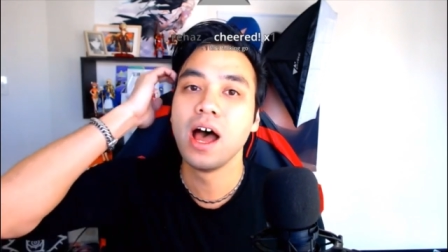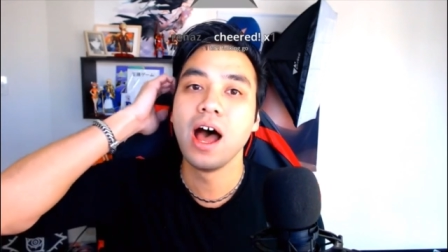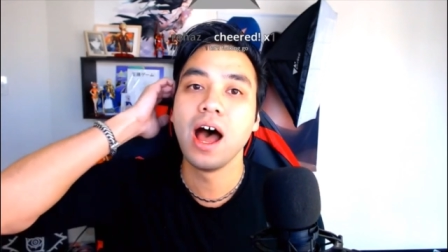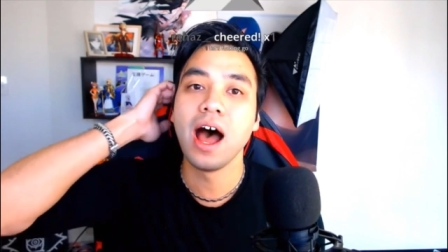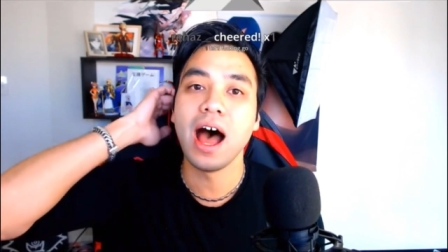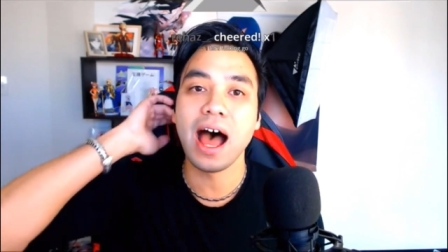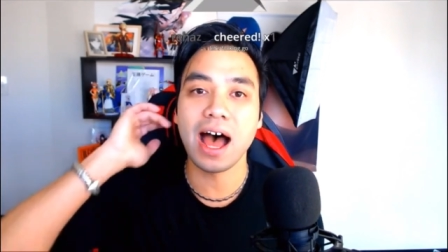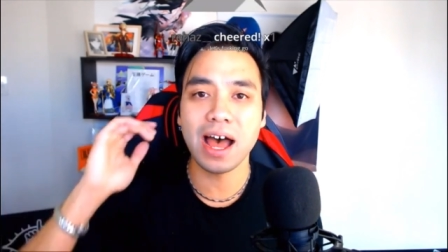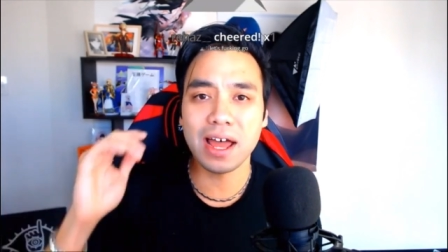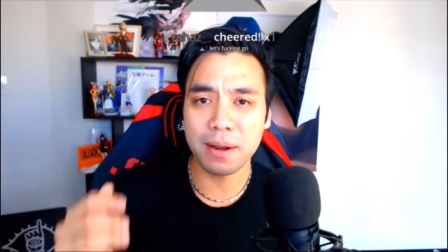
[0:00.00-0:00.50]

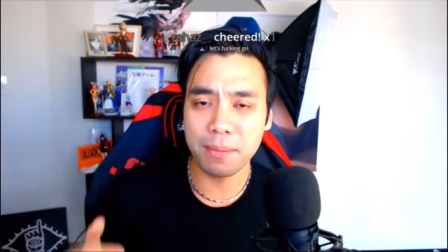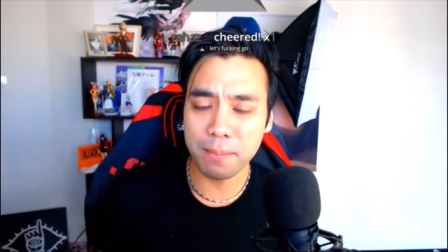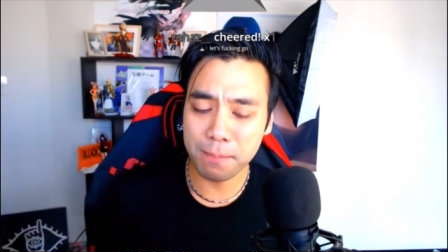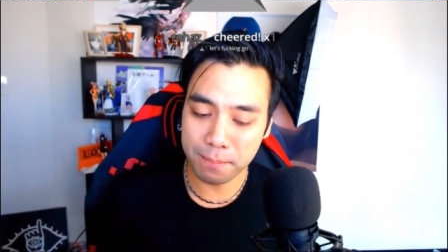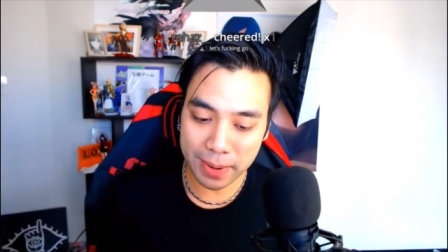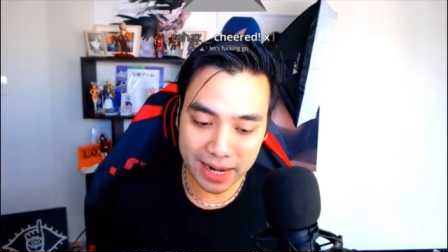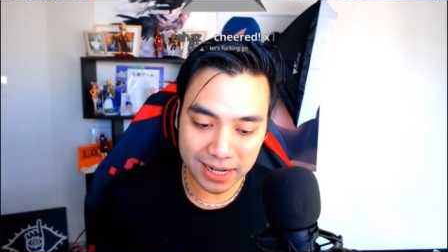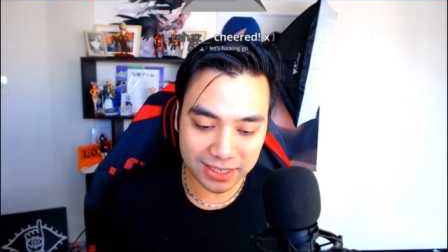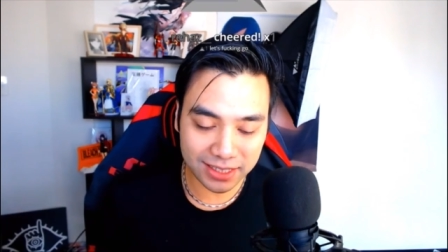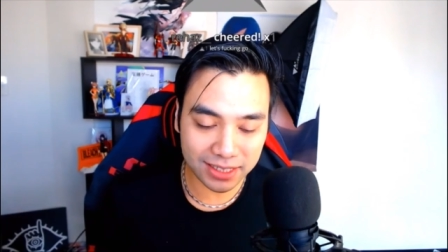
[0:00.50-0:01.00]
and
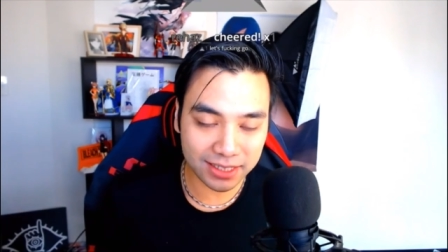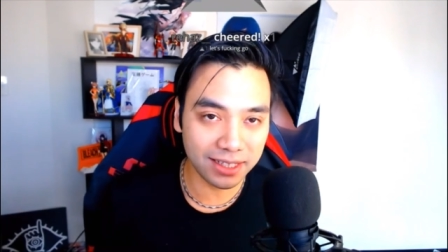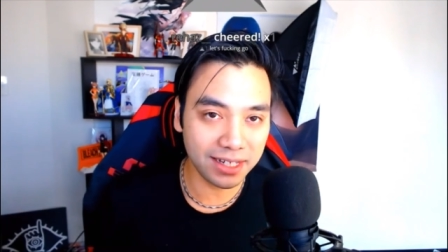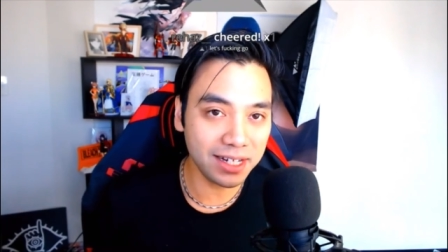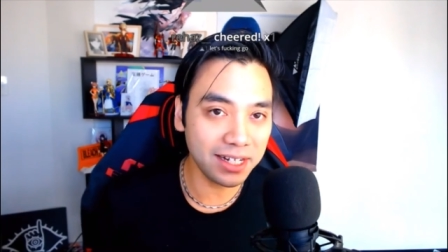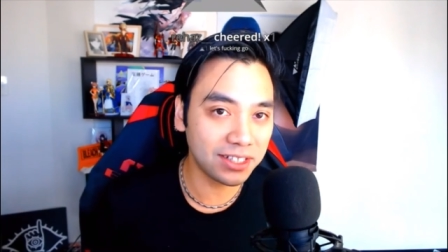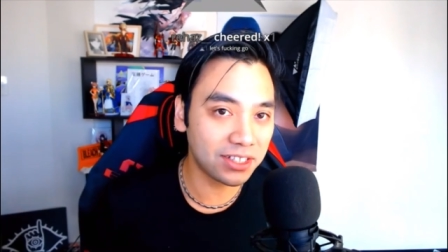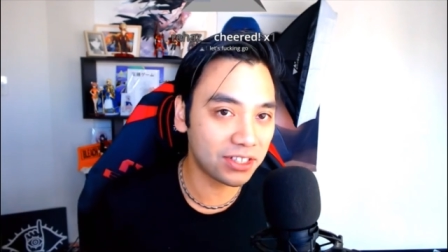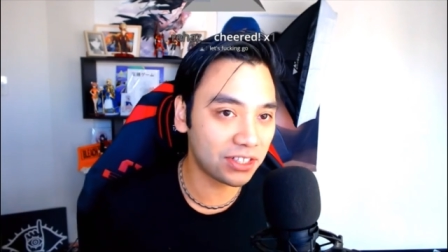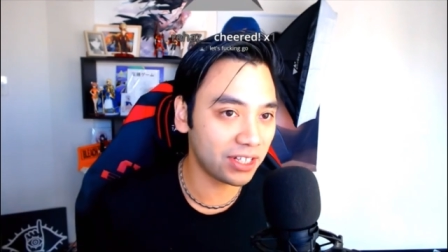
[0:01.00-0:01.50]
basically
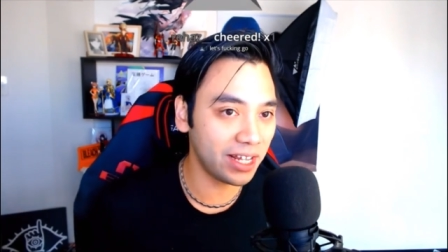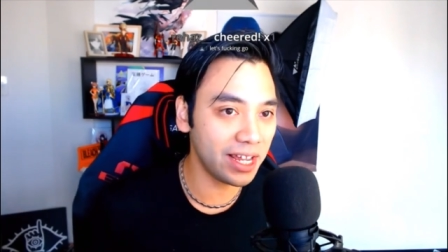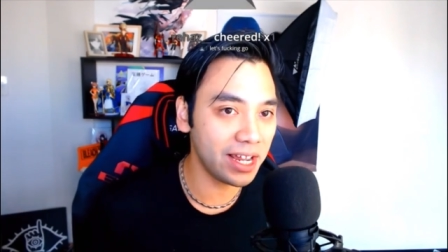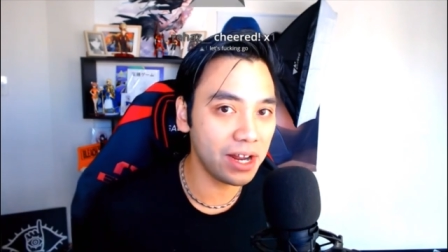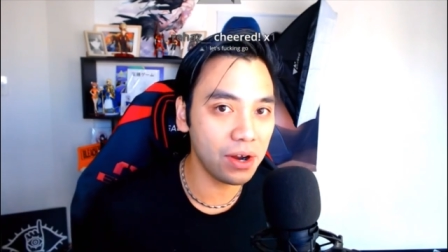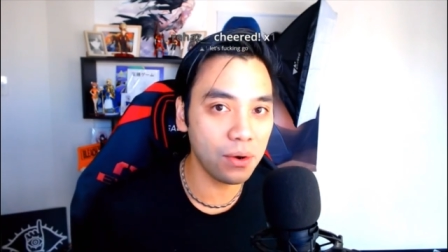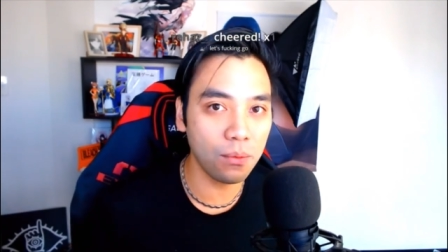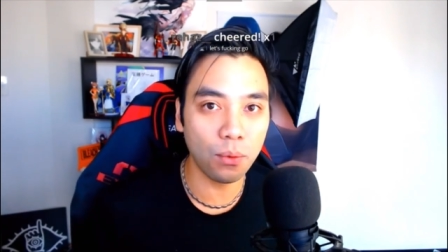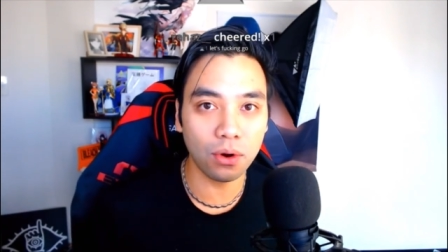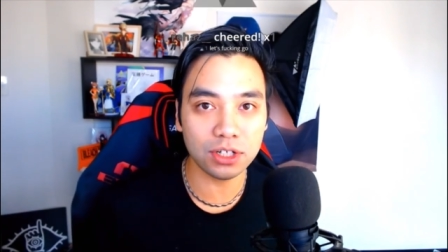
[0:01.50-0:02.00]

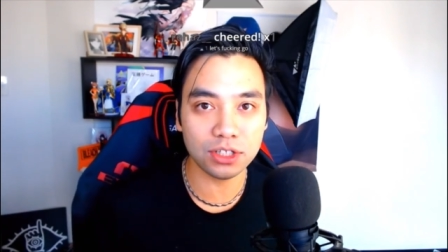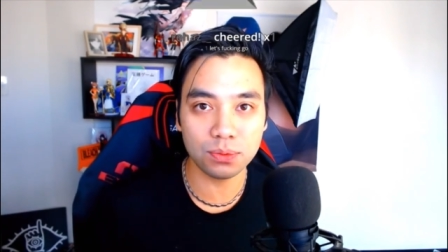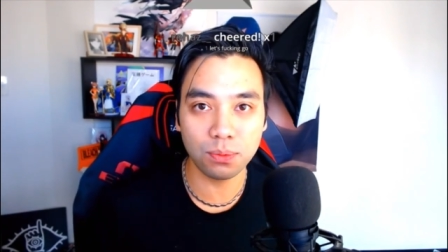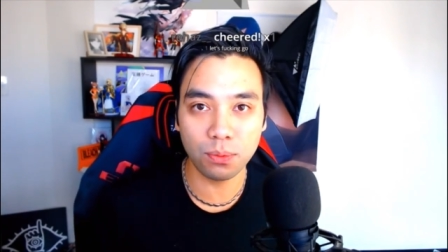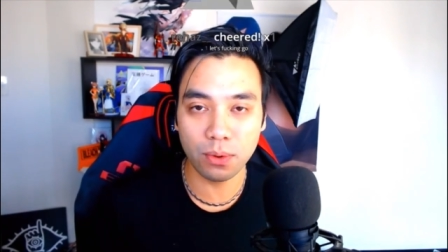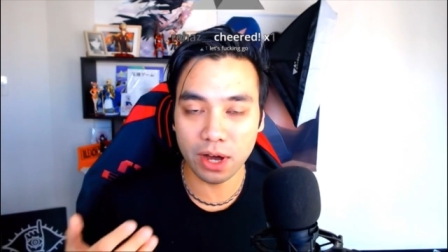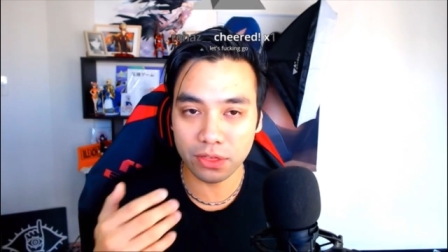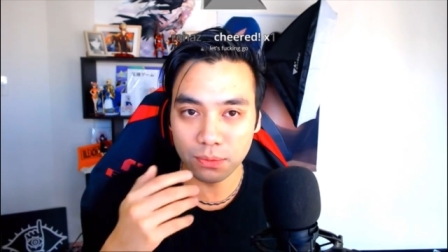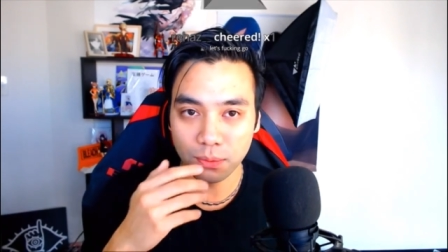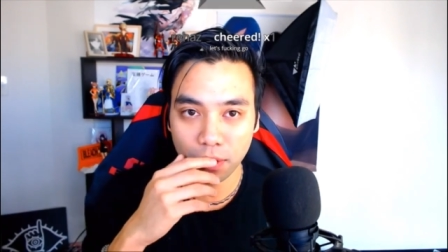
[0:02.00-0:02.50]
seeing what's
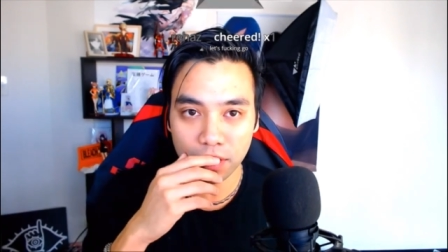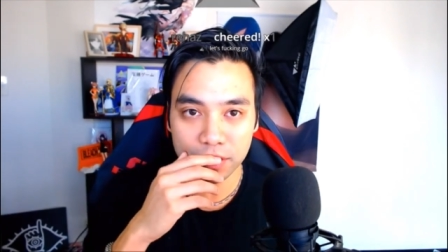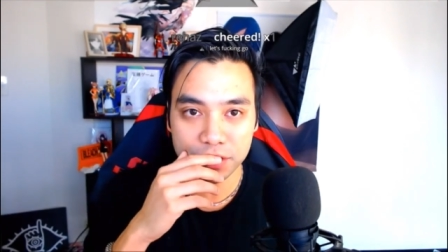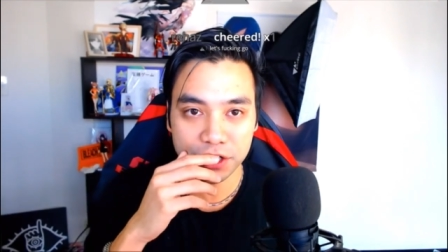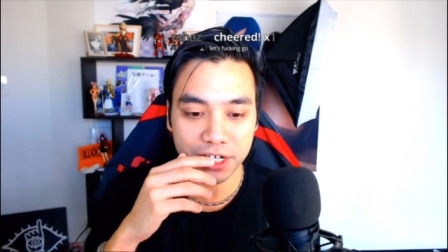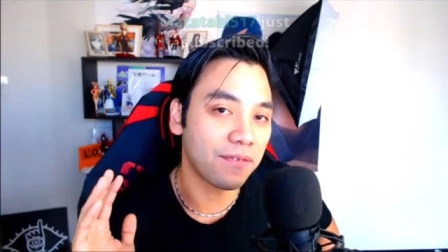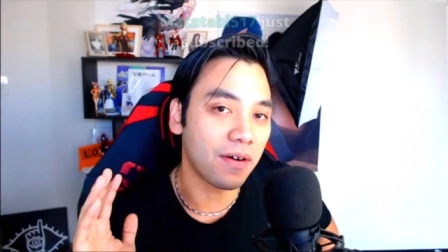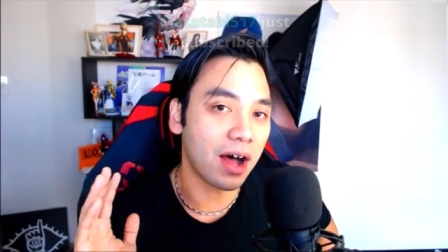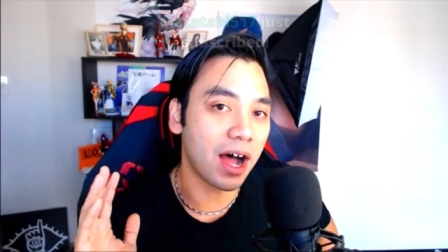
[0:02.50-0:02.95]
worth watching.